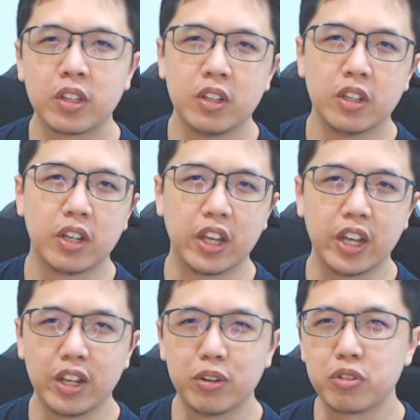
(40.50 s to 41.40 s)

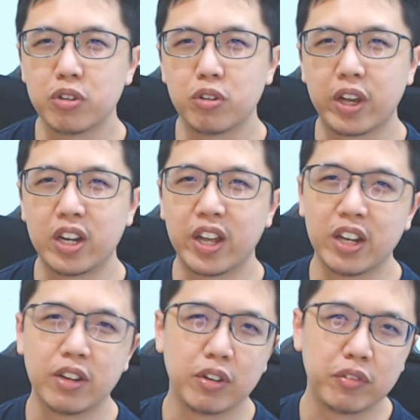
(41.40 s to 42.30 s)
And also at the end
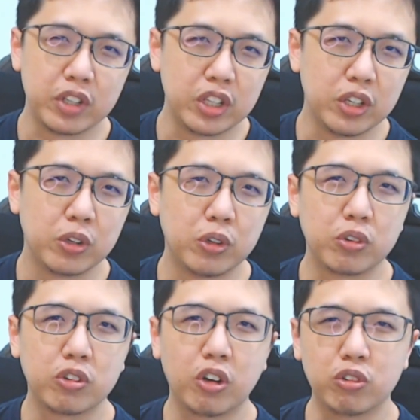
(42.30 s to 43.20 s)
of the video,
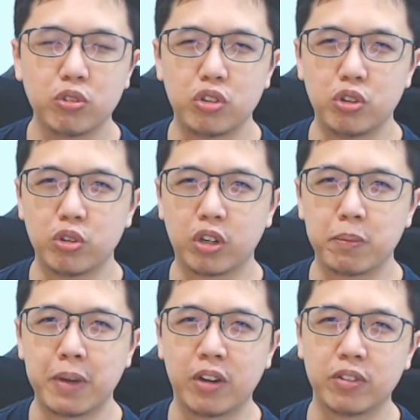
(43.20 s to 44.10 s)
talk to you
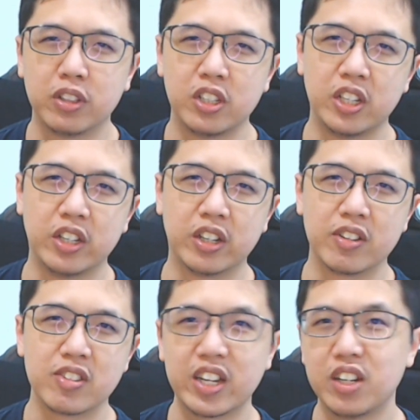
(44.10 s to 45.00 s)
about the
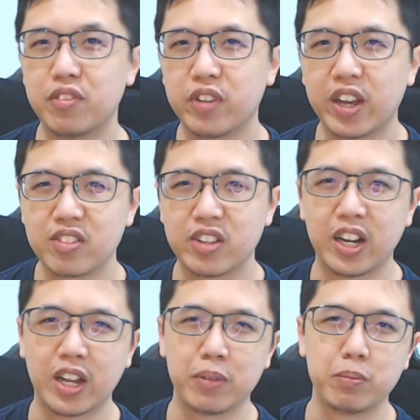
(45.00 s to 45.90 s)
side effects that
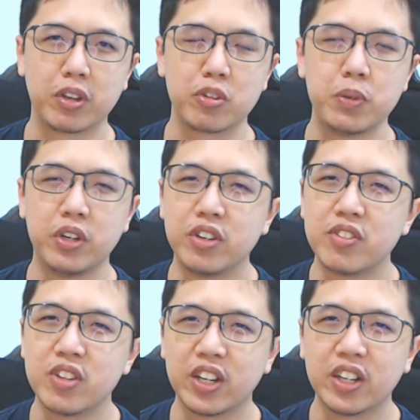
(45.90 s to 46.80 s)
I'm
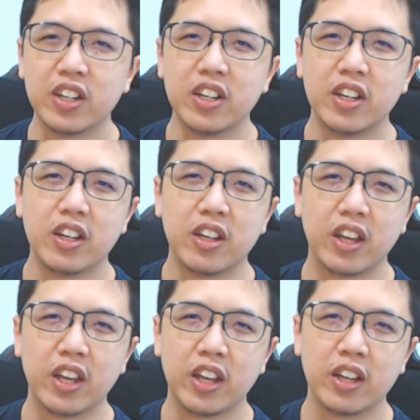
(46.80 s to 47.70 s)
experiencing,
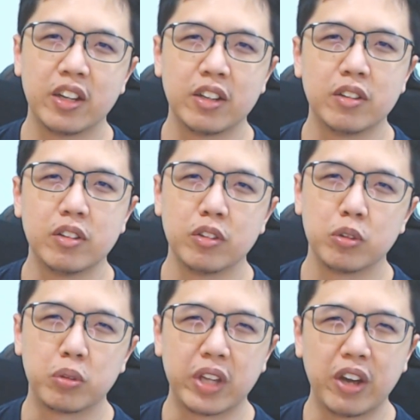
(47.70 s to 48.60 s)
and to
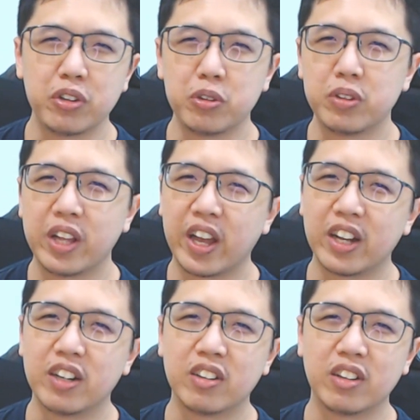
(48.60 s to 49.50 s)
tell you
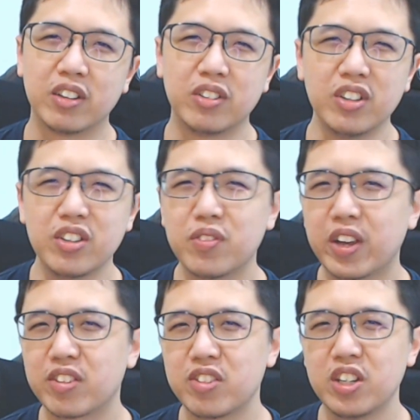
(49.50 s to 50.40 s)
that this
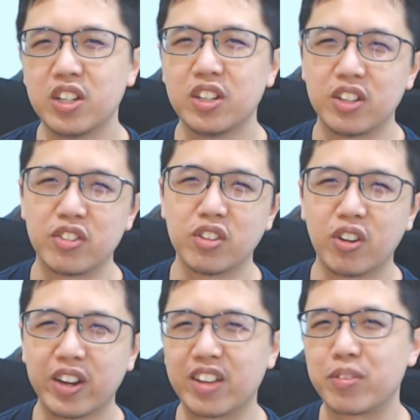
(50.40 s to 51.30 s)
vaccine is
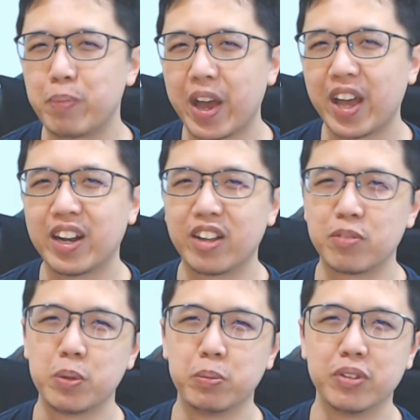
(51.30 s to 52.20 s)
not as bad as
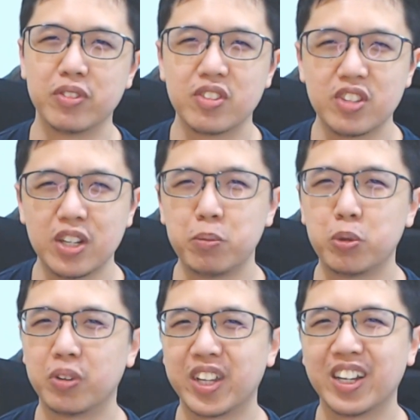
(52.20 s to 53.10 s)
people seem to
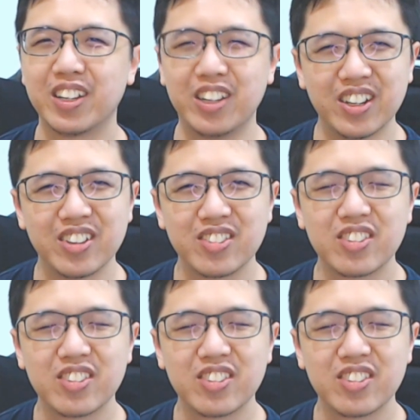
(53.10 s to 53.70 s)
think it is.